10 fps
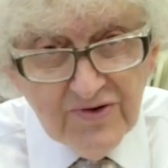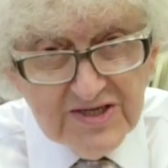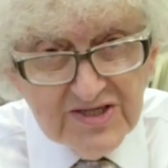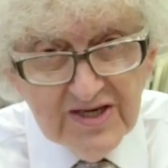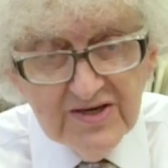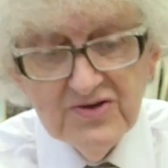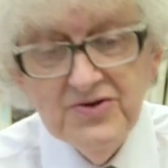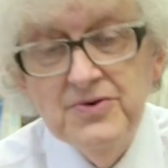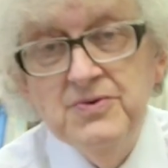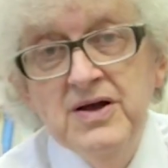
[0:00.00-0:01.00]
crashed
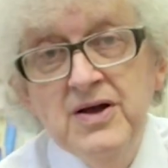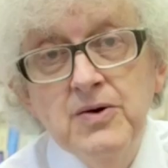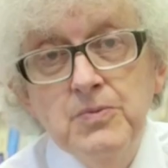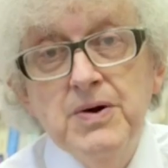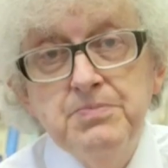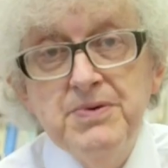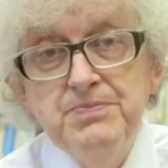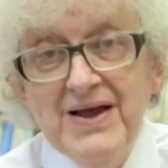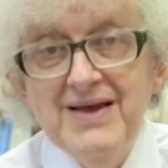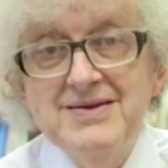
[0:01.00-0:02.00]
into, were
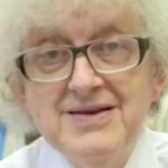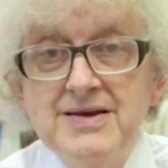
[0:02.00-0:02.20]
prepared